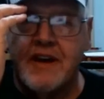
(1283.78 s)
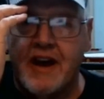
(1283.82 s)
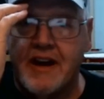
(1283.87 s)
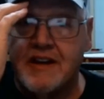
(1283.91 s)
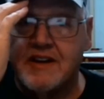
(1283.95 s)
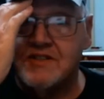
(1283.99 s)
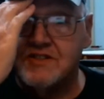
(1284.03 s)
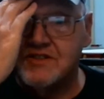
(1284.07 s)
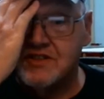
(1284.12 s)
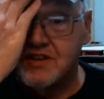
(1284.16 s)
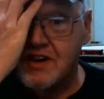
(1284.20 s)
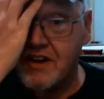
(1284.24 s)
I
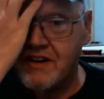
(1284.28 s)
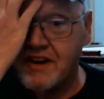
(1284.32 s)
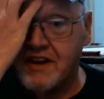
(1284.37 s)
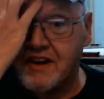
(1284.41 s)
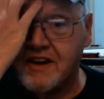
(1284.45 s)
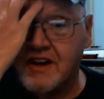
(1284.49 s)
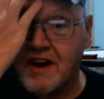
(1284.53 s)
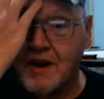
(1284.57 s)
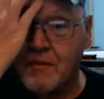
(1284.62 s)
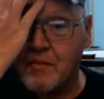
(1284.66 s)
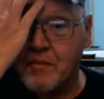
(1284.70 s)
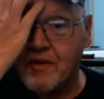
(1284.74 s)
could show you a
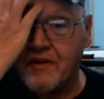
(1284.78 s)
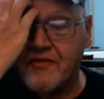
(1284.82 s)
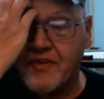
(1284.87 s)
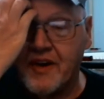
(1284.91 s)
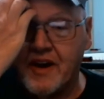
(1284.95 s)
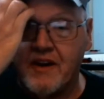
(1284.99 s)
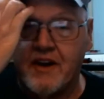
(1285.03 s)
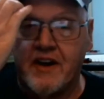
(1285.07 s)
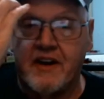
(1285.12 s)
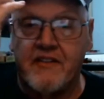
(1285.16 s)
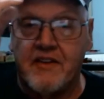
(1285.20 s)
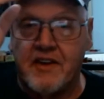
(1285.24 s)
couple if
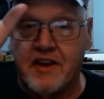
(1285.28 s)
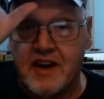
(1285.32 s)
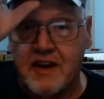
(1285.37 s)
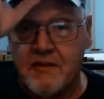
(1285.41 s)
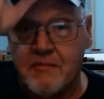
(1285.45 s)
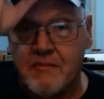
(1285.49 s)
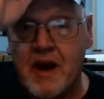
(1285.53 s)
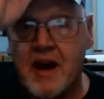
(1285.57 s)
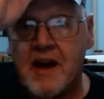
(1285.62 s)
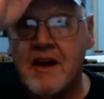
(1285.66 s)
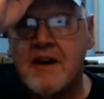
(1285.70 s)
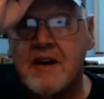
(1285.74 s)
I ever
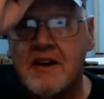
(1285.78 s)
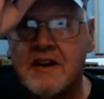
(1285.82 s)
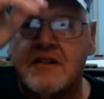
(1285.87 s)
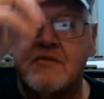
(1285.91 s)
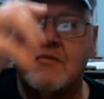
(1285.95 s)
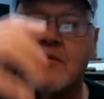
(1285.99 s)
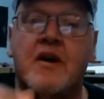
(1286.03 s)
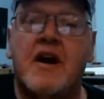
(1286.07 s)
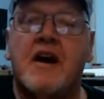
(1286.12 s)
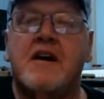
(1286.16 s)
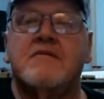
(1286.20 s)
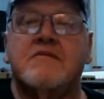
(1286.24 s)
get.
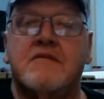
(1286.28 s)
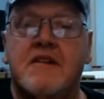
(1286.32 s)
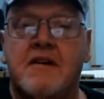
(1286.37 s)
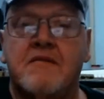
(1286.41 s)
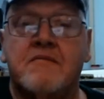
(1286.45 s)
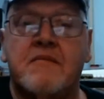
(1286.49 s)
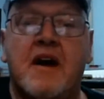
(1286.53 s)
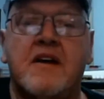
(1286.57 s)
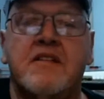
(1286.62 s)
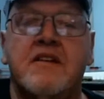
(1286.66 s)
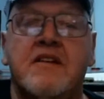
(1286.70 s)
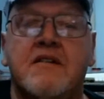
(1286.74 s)

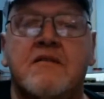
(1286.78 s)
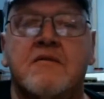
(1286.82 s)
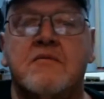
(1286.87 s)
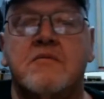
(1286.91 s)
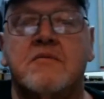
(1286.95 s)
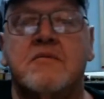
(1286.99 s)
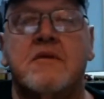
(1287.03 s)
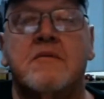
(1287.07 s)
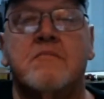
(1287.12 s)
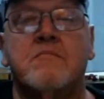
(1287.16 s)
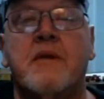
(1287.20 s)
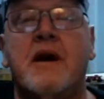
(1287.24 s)
I think
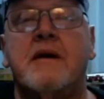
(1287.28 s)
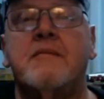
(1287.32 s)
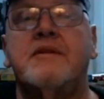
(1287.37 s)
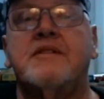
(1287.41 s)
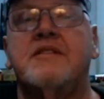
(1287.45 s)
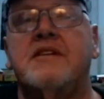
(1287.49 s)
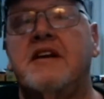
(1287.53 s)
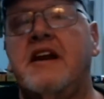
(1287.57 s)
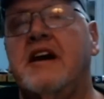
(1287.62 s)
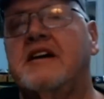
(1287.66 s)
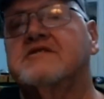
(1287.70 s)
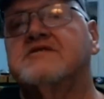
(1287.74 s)
maybe
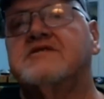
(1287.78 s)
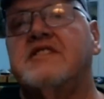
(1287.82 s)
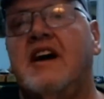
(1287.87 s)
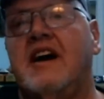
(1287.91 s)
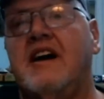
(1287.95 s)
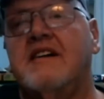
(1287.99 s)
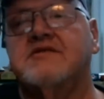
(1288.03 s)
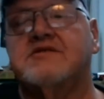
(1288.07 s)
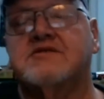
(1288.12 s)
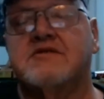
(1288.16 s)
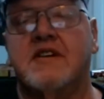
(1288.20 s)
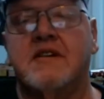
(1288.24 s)
the next
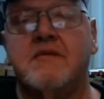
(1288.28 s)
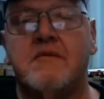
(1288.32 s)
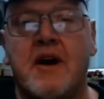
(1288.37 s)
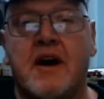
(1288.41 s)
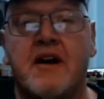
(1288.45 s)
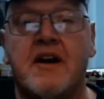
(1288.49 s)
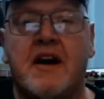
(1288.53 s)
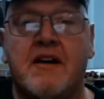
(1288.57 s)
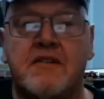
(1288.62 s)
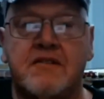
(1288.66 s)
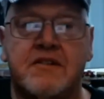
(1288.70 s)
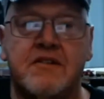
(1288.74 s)
live stream,
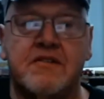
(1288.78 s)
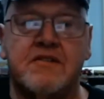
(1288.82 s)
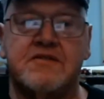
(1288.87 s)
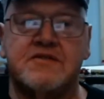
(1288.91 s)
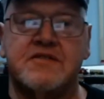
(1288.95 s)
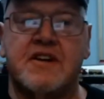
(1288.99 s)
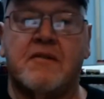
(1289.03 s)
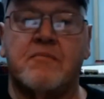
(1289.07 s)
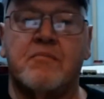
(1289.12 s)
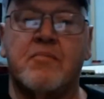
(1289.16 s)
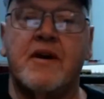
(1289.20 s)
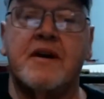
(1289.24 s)
what I'll do is
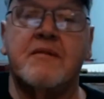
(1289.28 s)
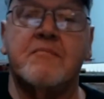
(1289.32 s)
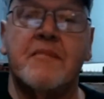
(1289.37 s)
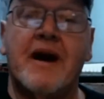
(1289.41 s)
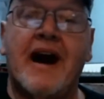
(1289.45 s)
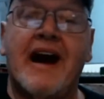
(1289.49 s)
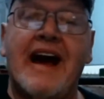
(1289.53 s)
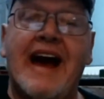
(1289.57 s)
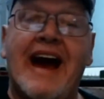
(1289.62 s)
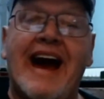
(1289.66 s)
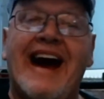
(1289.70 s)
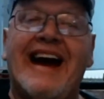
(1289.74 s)
I'll bring
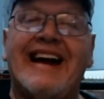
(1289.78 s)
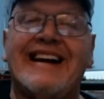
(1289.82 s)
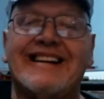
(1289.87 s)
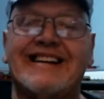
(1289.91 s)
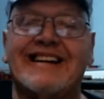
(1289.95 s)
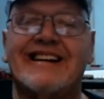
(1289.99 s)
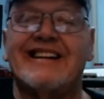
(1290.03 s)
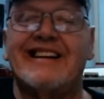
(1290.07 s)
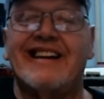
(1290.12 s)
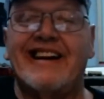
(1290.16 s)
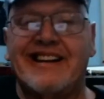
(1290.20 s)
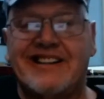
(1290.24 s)
my hat
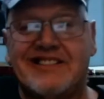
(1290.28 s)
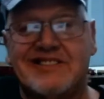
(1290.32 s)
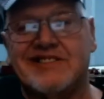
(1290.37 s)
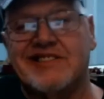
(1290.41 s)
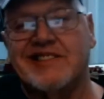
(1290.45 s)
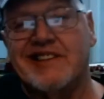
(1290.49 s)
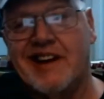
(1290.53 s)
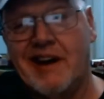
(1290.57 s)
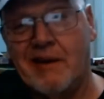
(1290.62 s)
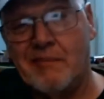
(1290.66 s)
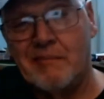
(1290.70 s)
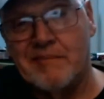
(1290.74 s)

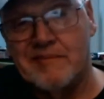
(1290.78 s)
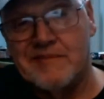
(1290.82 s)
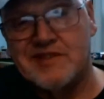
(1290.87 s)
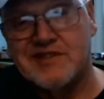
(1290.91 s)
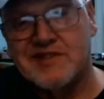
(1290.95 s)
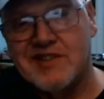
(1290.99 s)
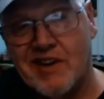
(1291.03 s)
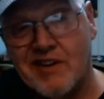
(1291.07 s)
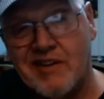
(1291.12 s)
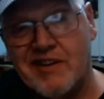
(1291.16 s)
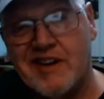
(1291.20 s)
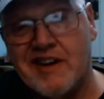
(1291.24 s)
collection up and
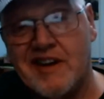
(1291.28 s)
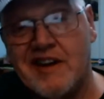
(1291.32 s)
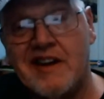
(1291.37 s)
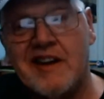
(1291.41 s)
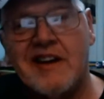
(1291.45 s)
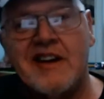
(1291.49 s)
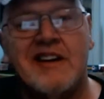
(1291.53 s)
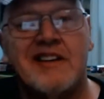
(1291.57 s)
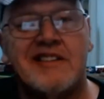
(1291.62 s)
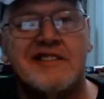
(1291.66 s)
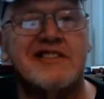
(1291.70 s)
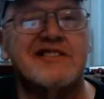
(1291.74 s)
show you
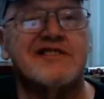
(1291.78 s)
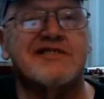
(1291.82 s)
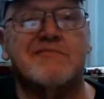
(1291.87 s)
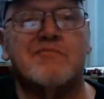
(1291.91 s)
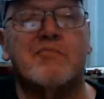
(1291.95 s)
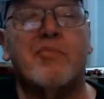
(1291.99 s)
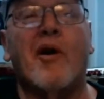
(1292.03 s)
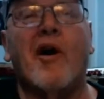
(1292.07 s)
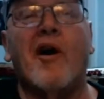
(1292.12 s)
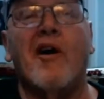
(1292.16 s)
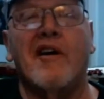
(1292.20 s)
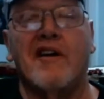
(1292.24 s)
just
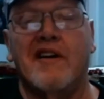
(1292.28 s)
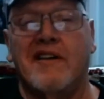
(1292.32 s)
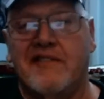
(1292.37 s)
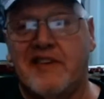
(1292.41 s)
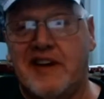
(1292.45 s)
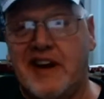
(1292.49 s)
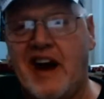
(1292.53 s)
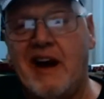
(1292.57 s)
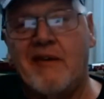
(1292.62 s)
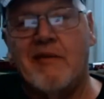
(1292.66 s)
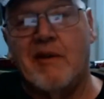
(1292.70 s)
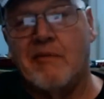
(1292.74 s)
part of
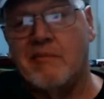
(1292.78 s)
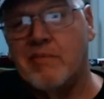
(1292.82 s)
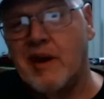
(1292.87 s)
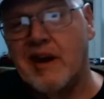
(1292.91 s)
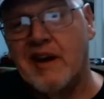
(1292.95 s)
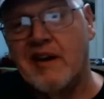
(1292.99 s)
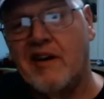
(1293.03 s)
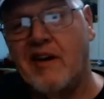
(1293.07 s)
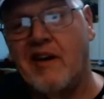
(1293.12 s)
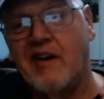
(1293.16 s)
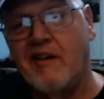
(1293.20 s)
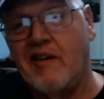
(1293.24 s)
it. I won't
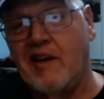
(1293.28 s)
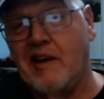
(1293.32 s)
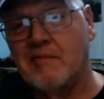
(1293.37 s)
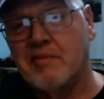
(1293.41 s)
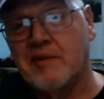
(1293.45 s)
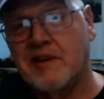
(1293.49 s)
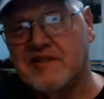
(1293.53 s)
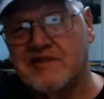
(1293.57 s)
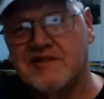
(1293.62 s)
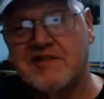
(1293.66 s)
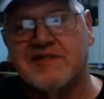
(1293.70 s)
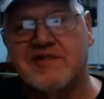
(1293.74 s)
bring it all up
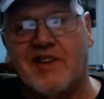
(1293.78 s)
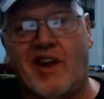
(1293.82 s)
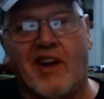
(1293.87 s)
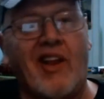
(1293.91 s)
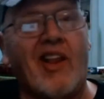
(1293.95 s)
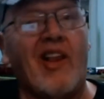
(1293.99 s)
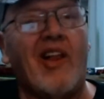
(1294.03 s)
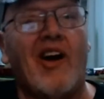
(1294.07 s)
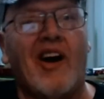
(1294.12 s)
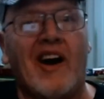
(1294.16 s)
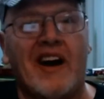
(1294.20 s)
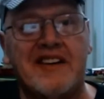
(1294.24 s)
because there's a
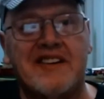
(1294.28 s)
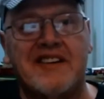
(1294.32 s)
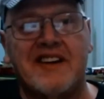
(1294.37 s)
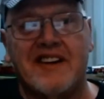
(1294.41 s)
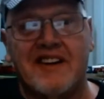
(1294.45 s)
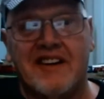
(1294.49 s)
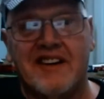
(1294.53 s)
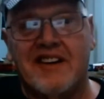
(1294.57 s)
lot.